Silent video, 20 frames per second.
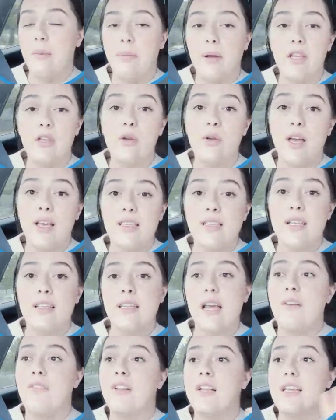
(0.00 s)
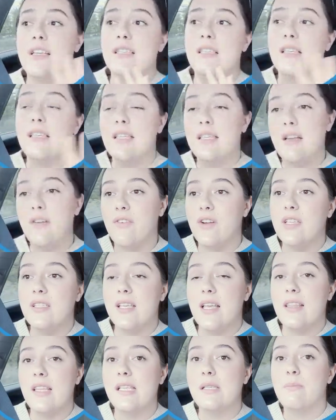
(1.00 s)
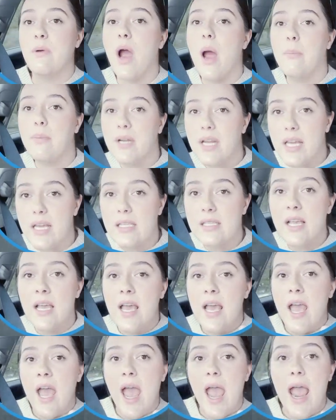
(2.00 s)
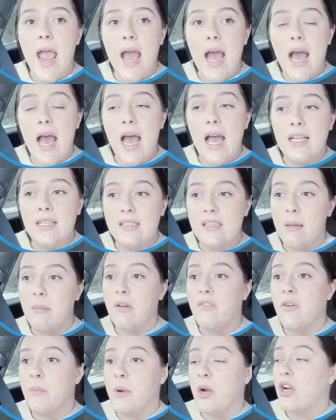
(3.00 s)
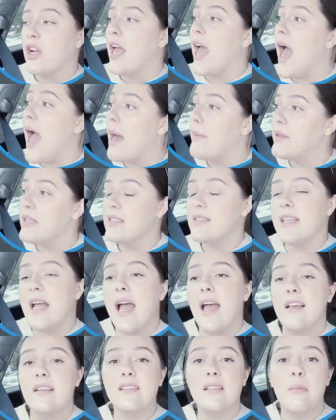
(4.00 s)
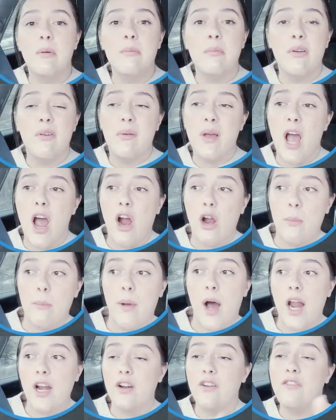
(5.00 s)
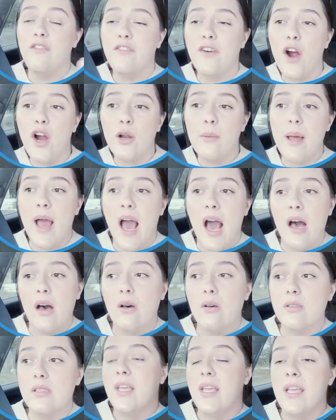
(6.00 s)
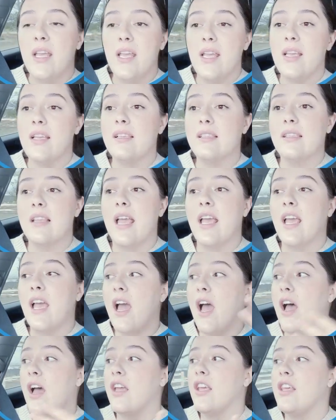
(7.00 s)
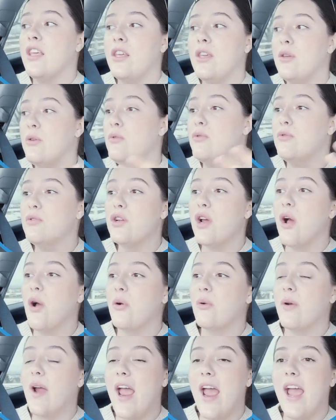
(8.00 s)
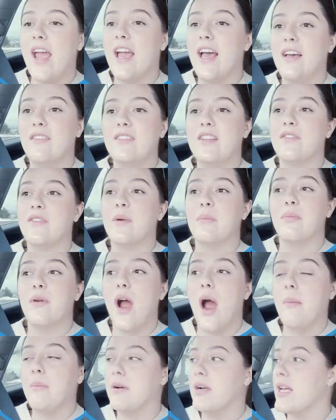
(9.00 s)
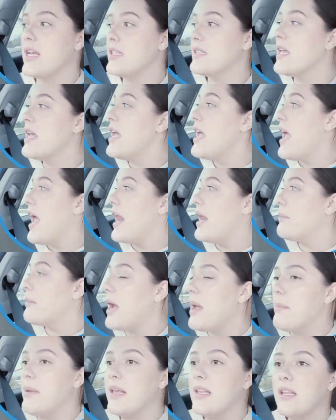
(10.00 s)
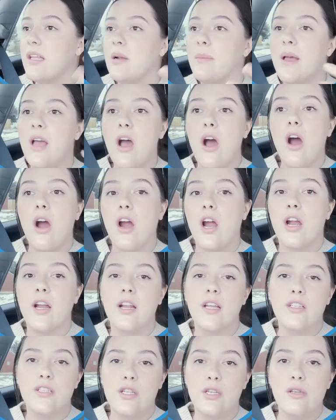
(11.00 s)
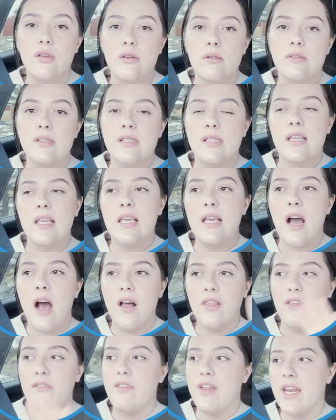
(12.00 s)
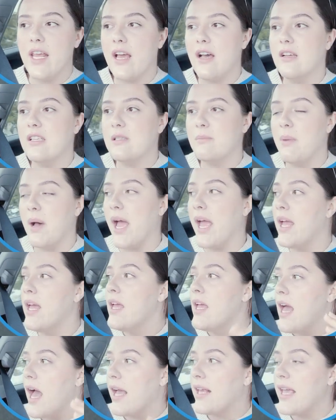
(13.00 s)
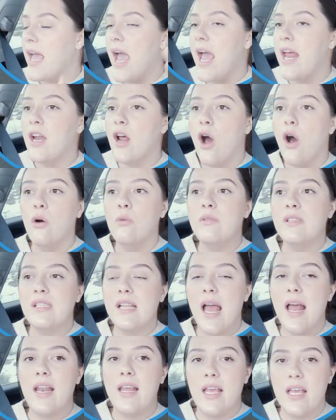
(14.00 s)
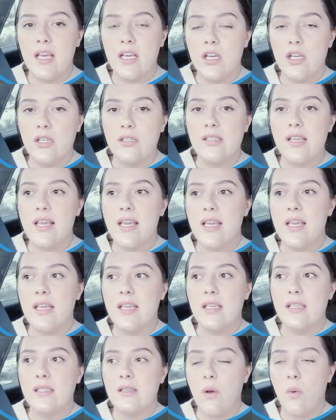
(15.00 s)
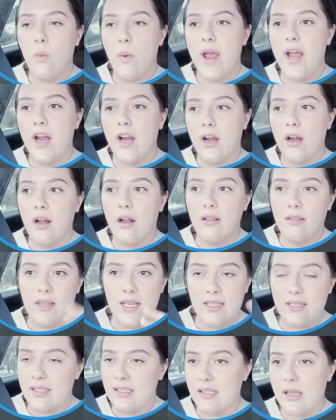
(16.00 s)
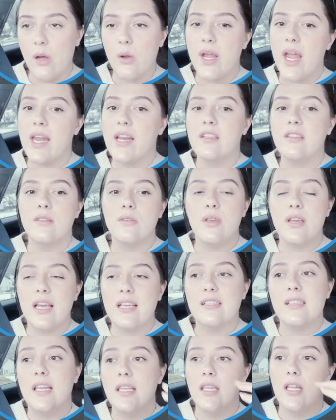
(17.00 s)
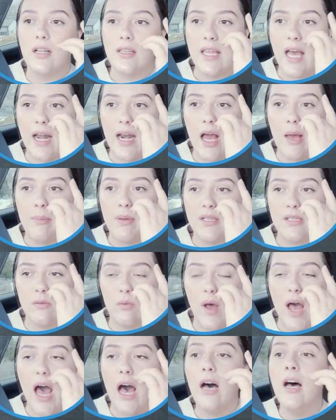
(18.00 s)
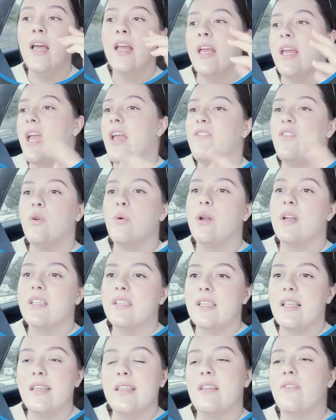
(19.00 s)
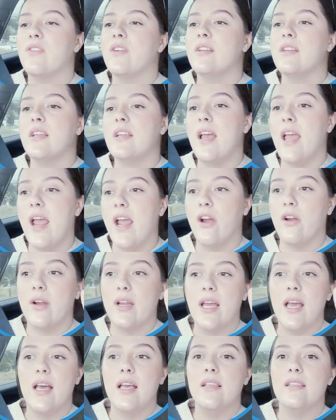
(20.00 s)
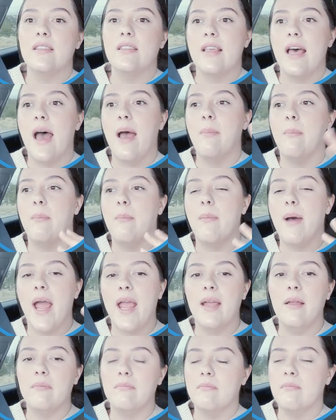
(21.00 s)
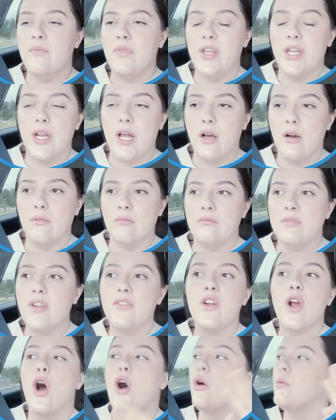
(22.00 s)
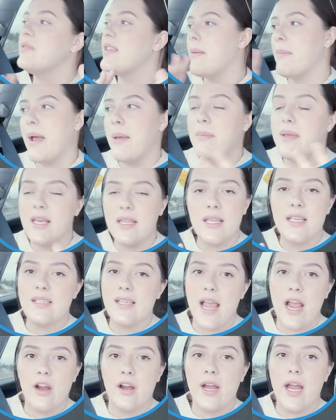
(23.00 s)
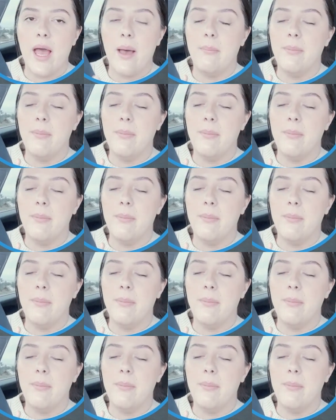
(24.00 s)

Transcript: But you guys can definitely see the difference in these properties, and some of them are cabin style, some of them are modern farmhouse. It is like a huge array of different properties, and it might be a little bit hard to see on the videos, but again, Homestead Hills is where this is located, so you guys can look that up as well if you want to see different areas that might, you know, different homes that might be in this area.